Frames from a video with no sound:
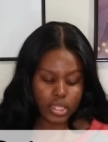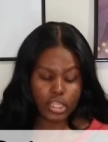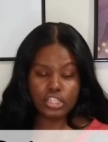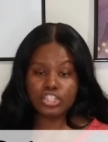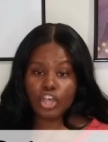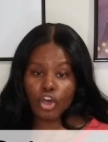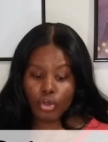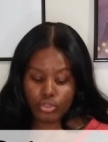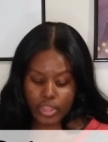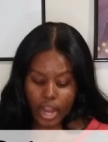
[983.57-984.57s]

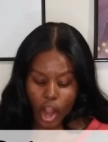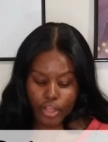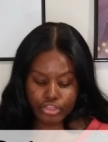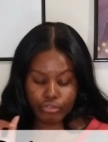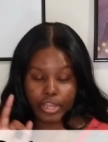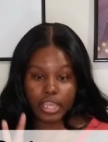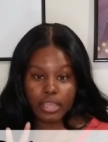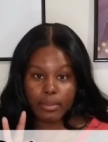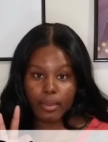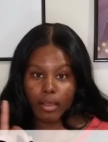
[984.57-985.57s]
So there are
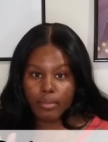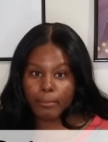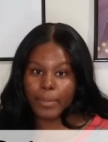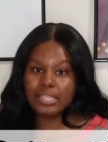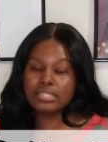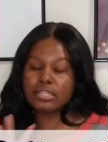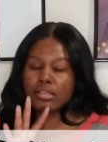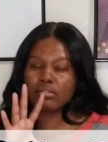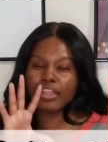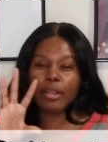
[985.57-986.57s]
three
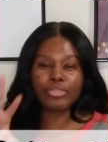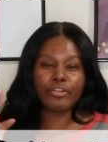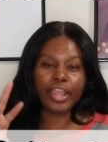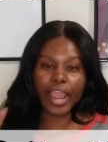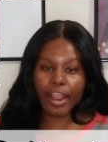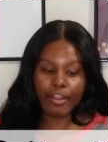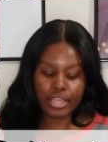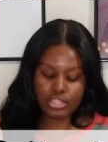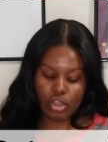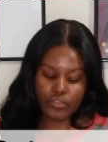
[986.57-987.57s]
there are three
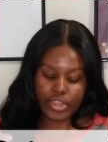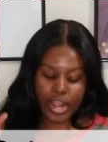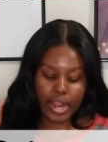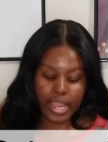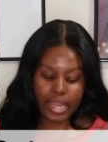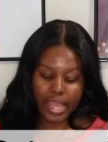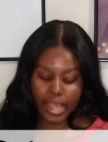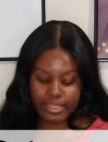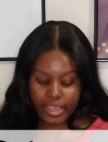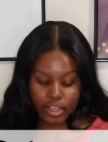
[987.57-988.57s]
areas over there in
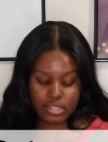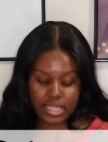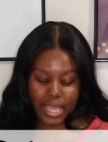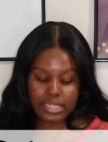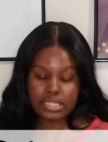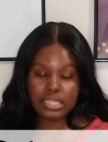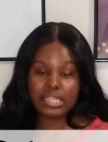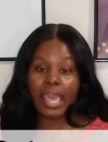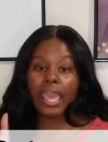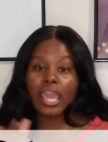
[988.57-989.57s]
the health sciences,
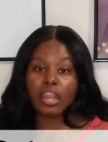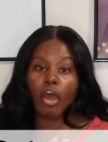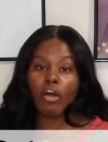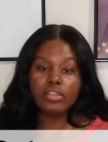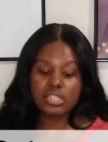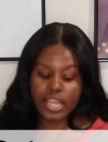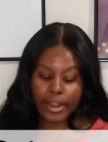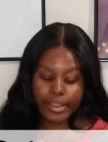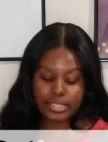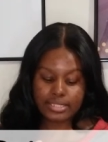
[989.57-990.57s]
and all these
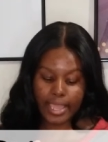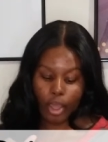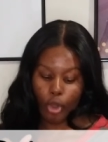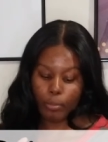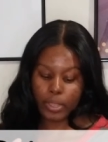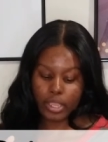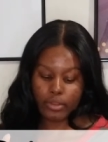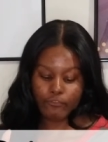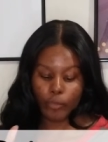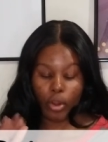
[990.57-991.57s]
areas stay
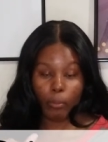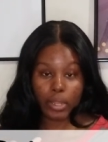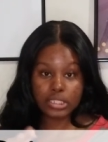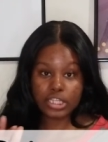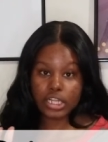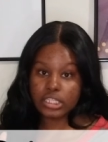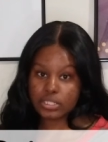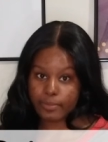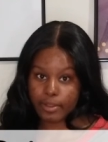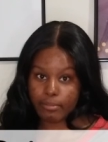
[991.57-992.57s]
open for winter and
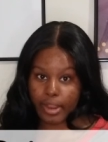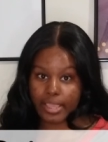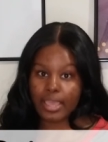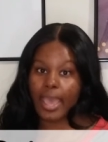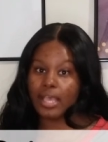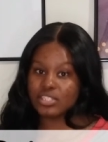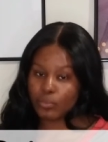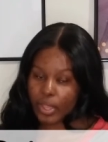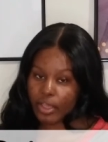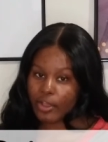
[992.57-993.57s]
spring break as
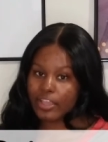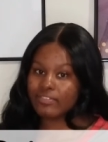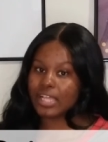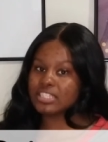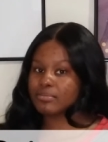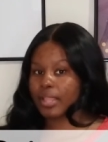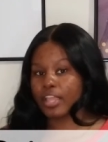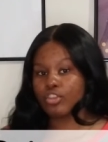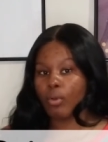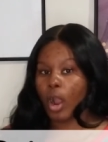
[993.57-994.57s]
well, if that's
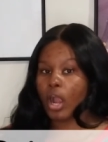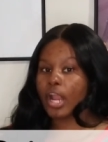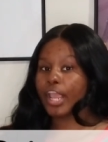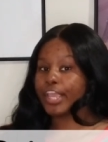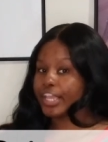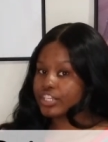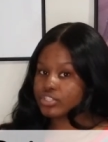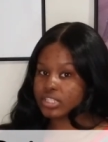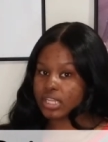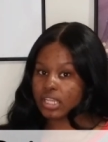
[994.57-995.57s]
something you are
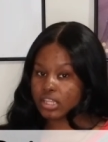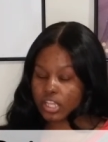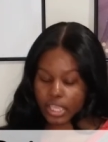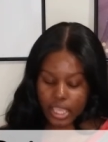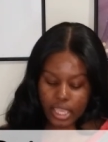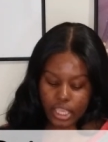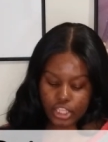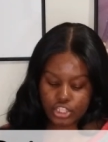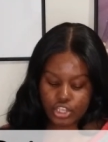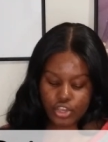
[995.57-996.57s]
interested in looking
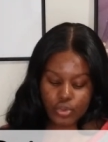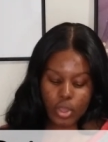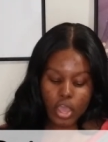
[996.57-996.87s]
into.